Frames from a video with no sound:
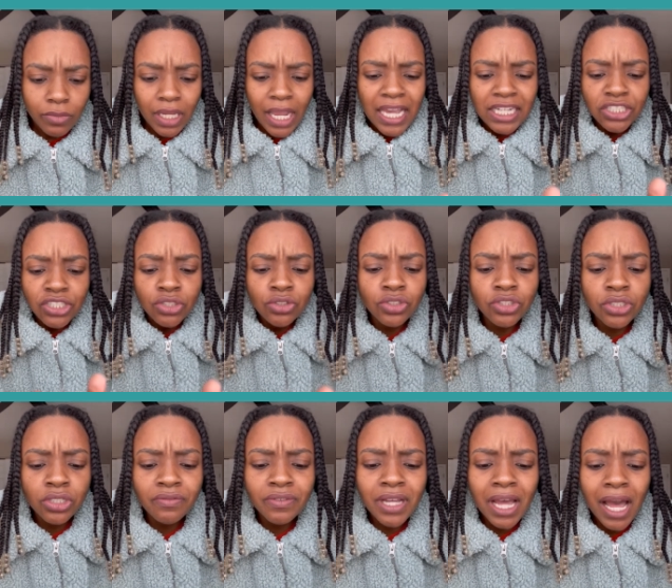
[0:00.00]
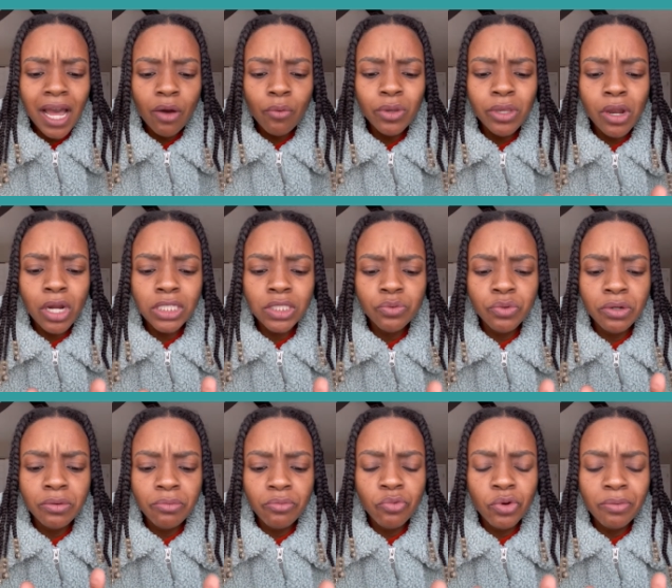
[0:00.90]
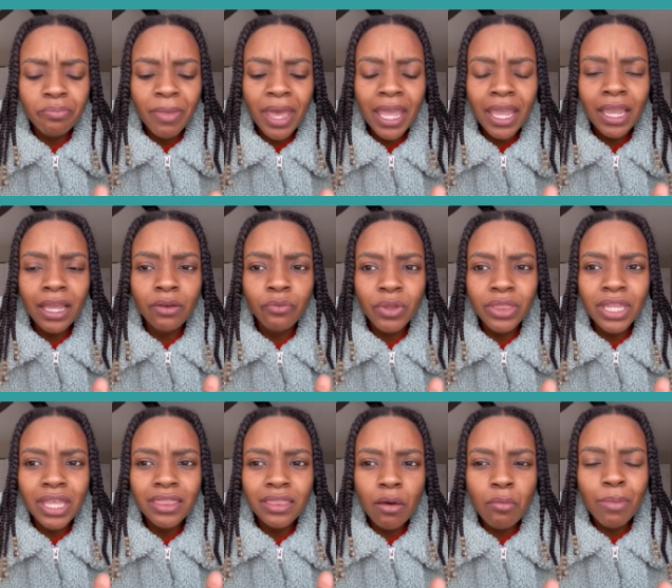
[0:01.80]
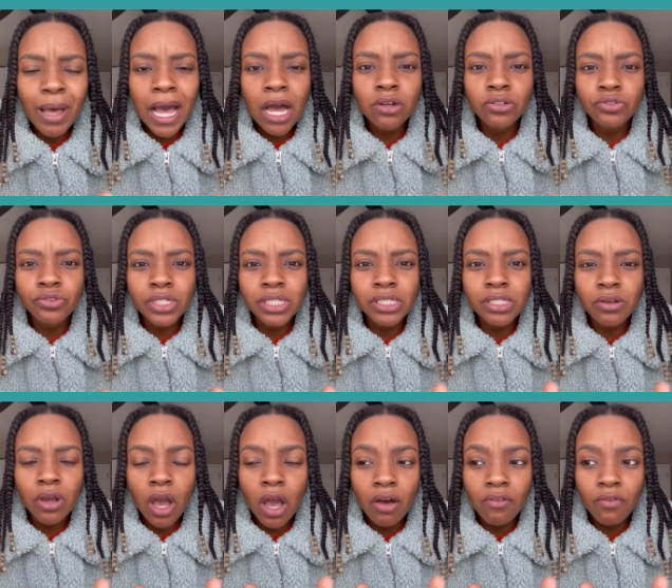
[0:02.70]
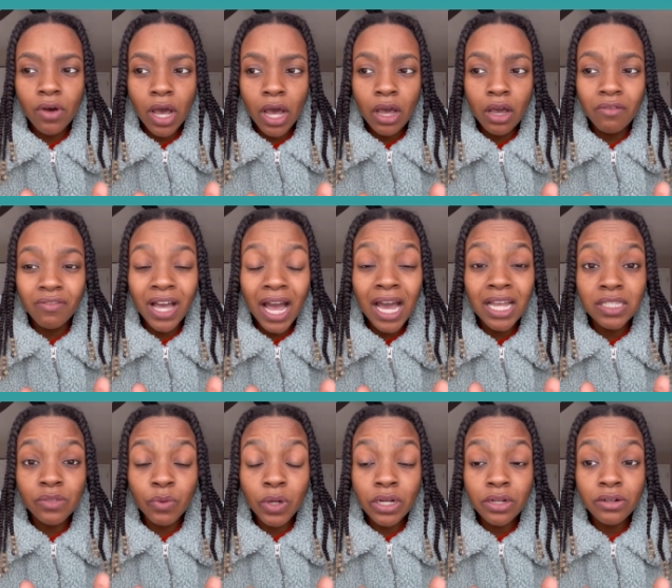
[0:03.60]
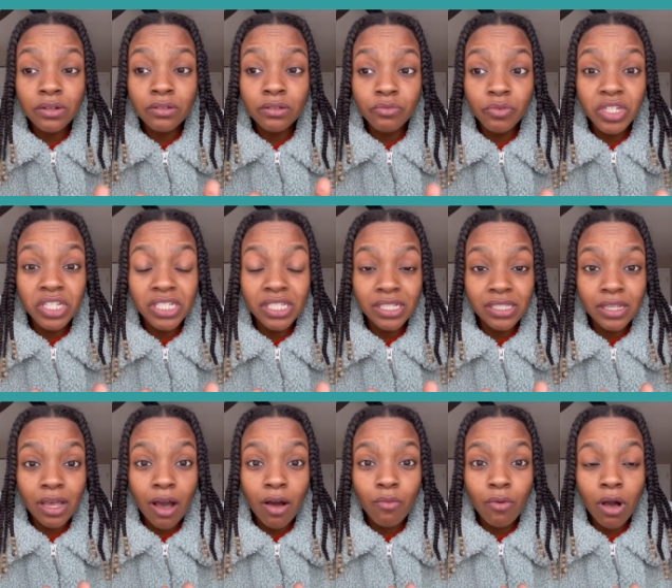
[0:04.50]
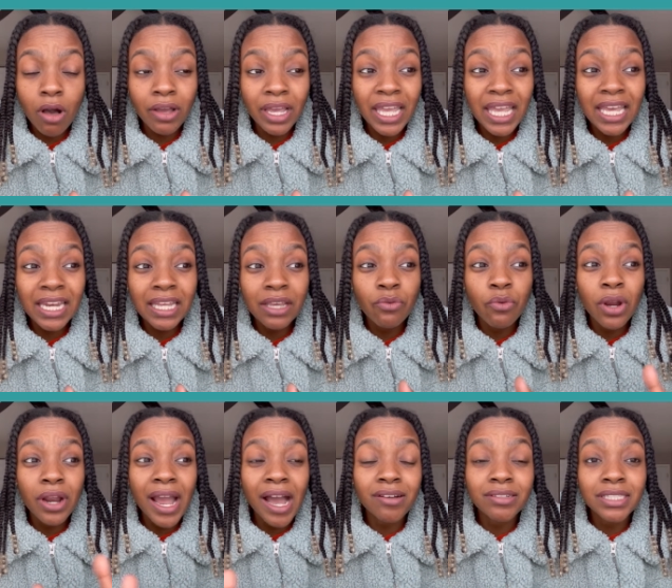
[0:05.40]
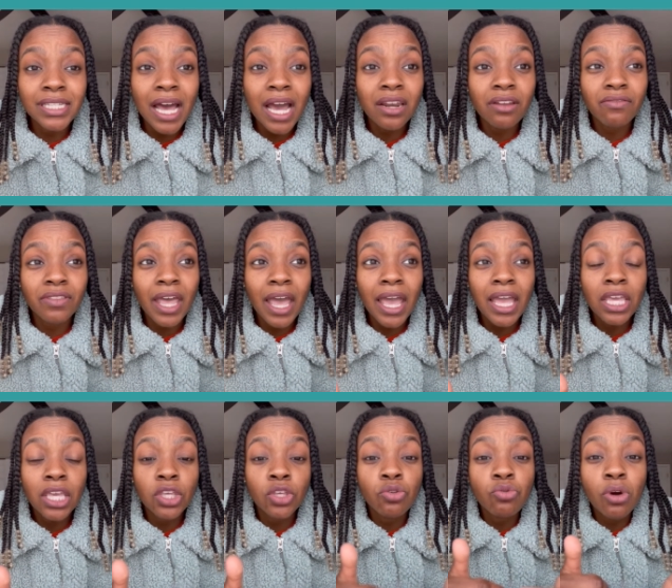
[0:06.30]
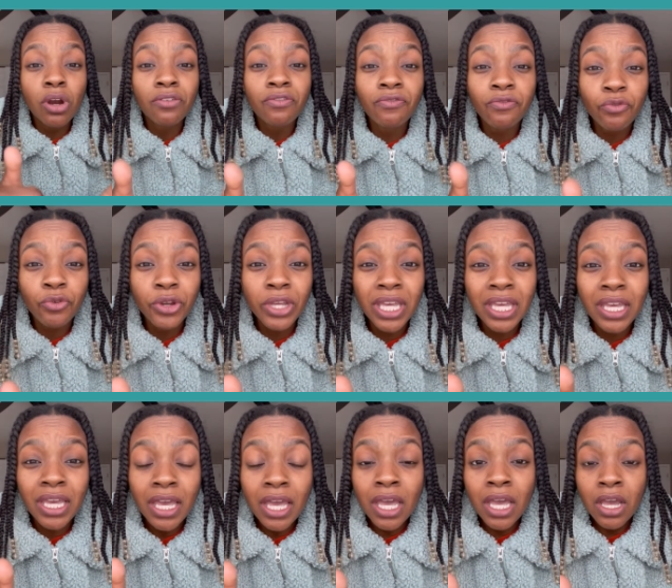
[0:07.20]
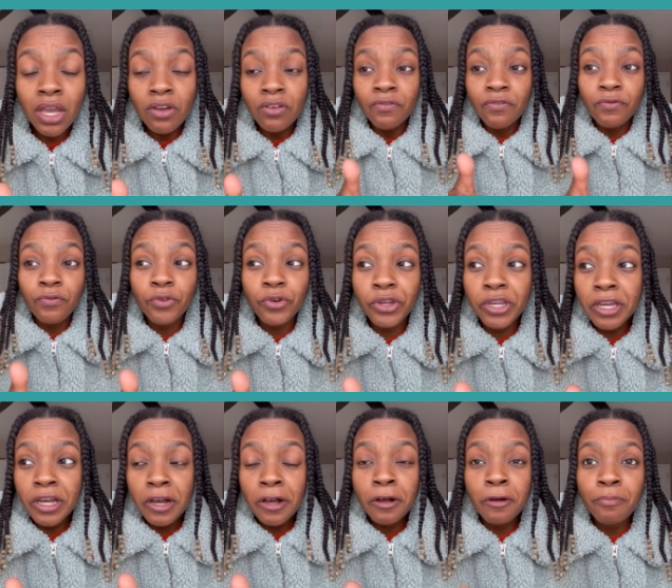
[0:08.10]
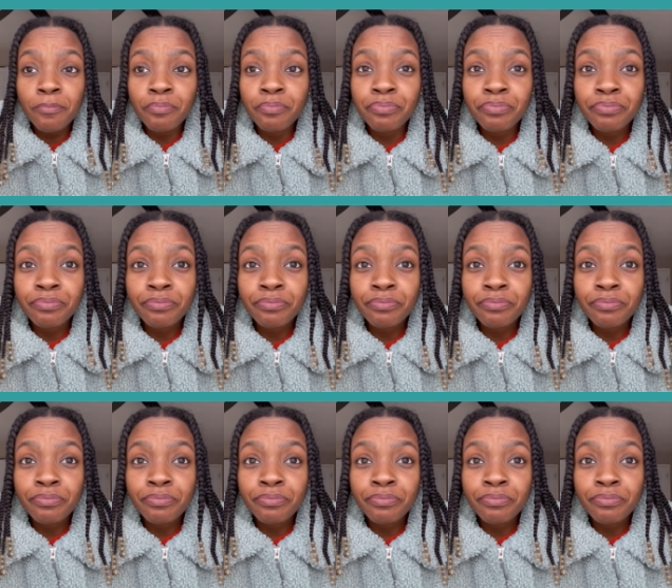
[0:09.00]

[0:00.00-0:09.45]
As children of God, we are to re remain within the boundaries of, of God's word, which is a sidewalk. Anywhere outside of that, you are free, free, um,